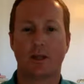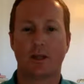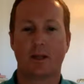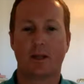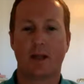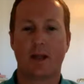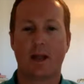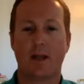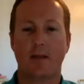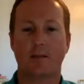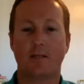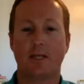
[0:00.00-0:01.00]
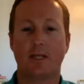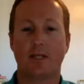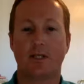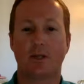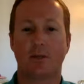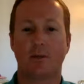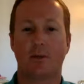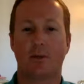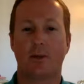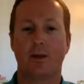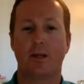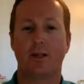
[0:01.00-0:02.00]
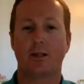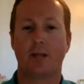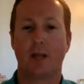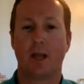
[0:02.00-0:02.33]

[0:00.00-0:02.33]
that they had him teach their employees